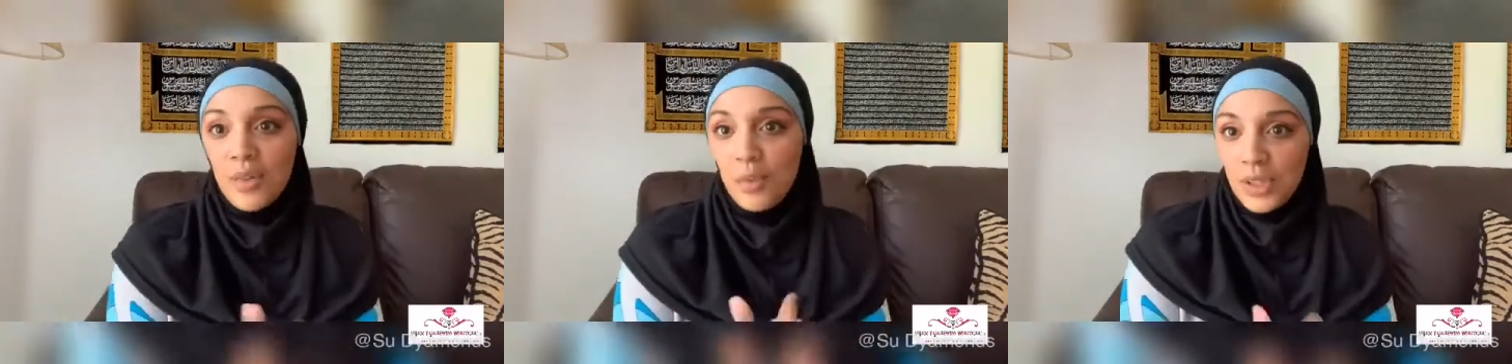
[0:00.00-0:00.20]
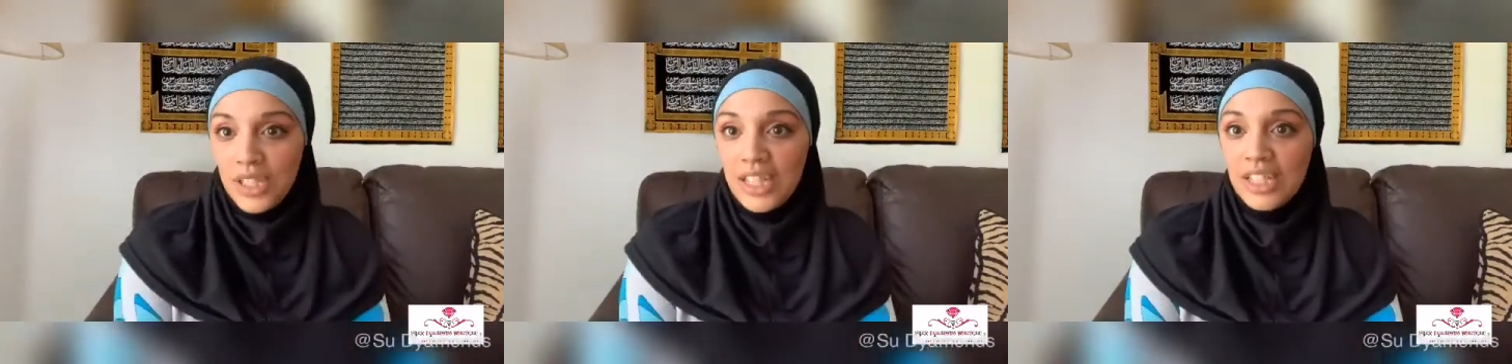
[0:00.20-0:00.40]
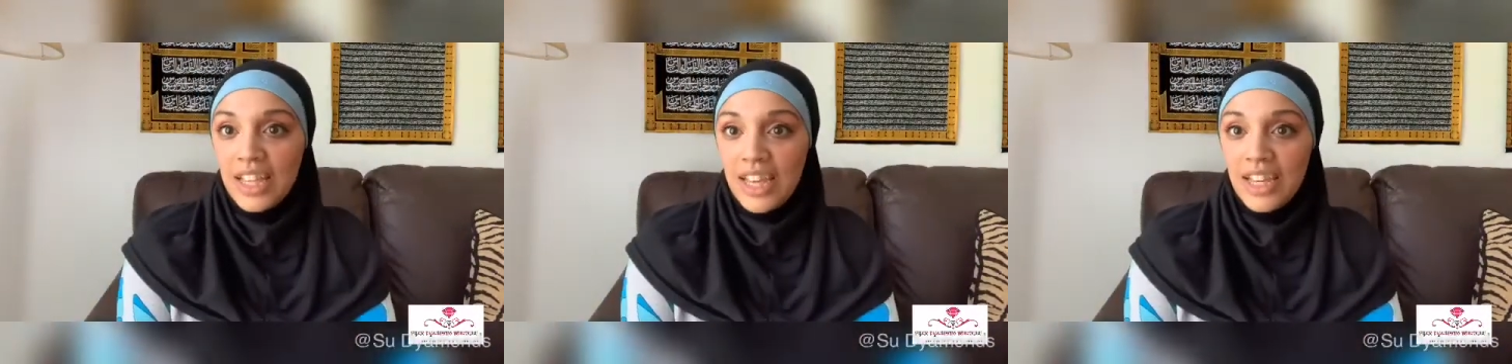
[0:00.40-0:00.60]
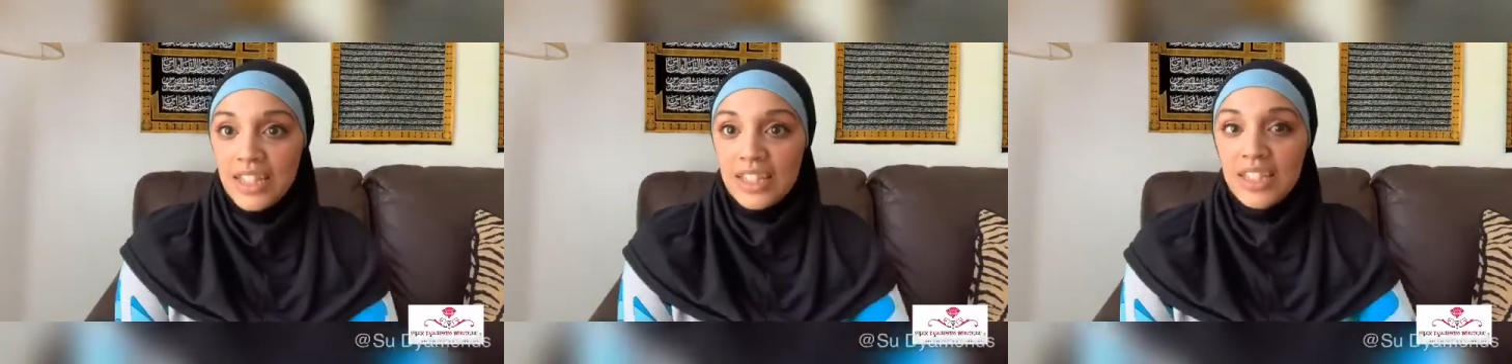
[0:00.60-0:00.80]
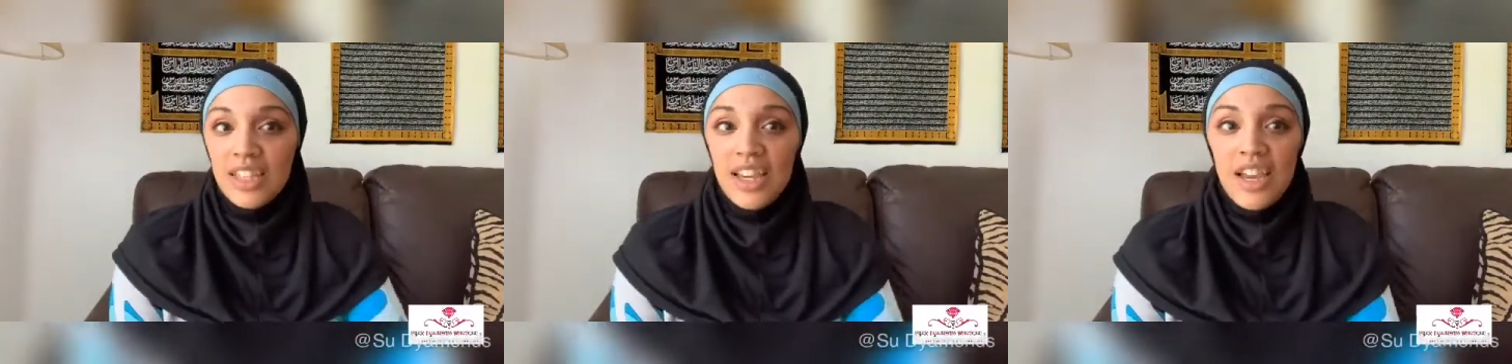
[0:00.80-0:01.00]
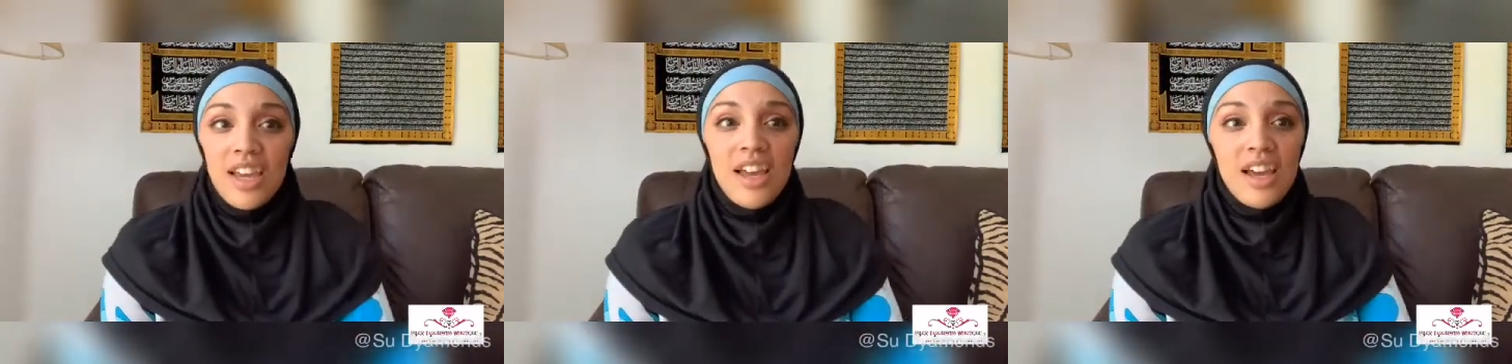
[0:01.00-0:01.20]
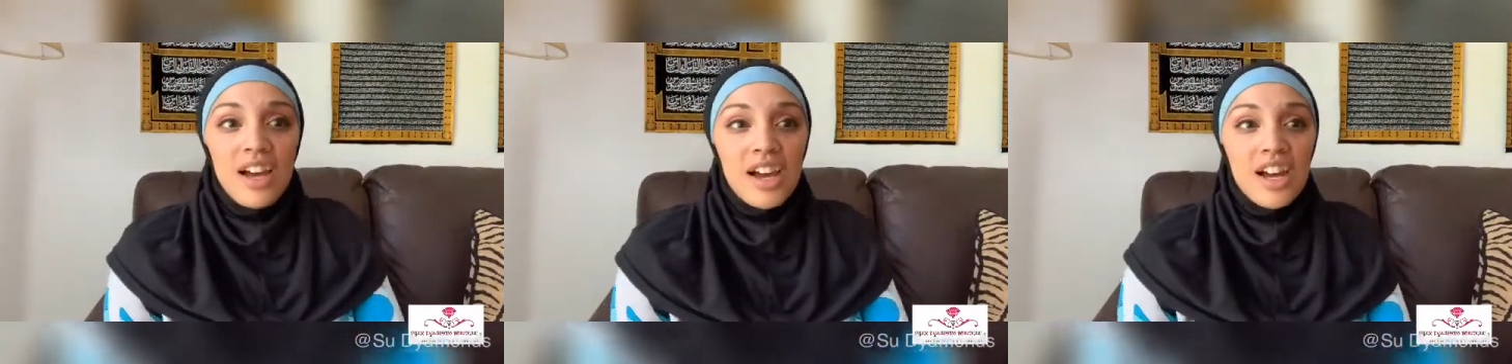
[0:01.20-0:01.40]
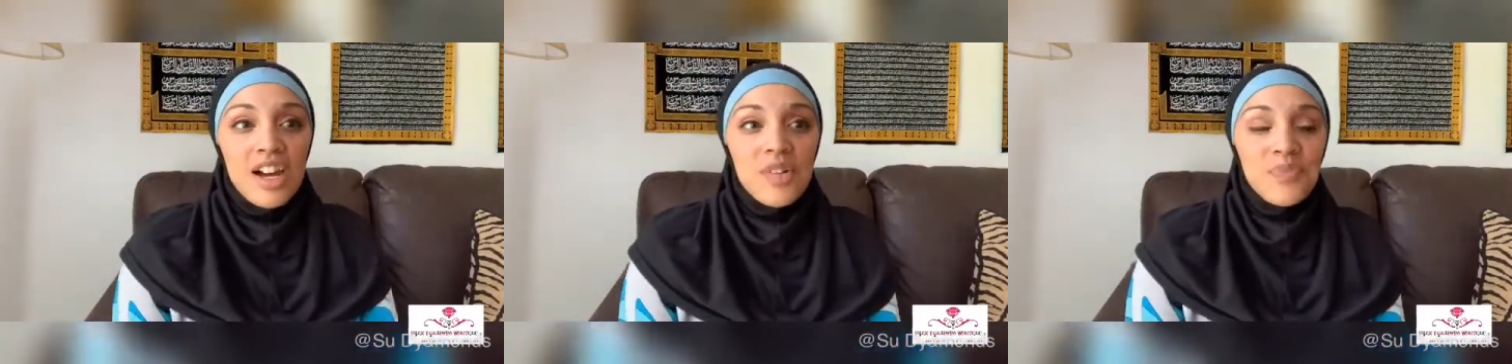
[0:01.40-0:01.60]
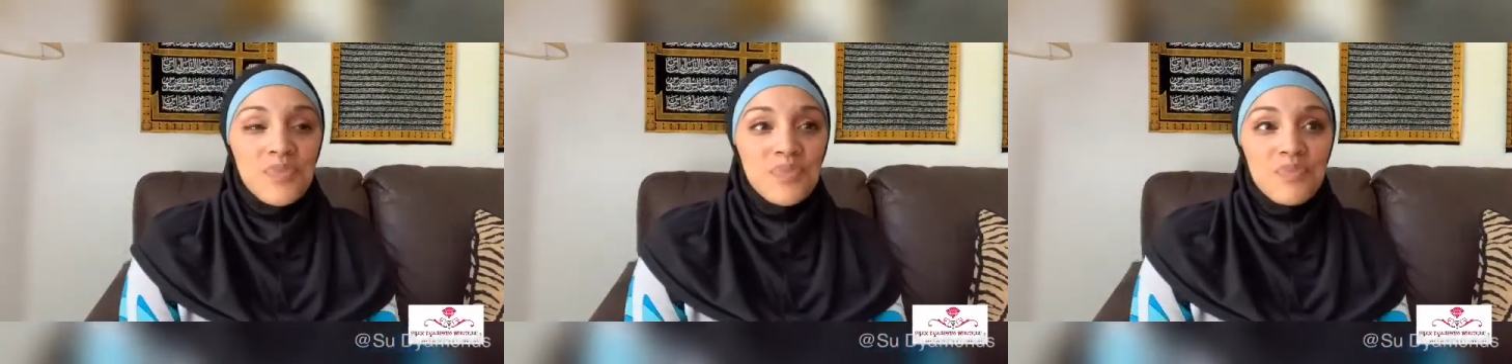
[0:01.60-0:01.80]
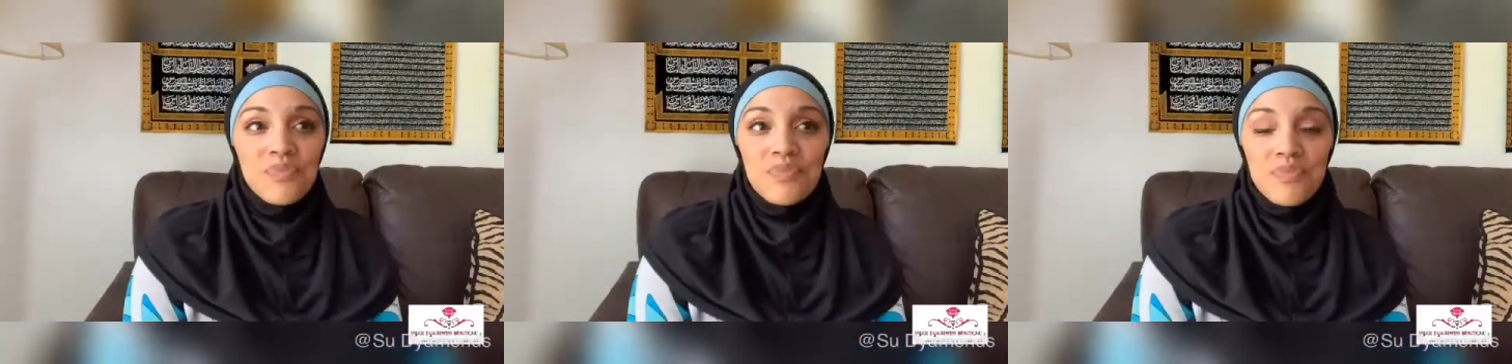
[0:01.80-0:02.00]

really like. Um,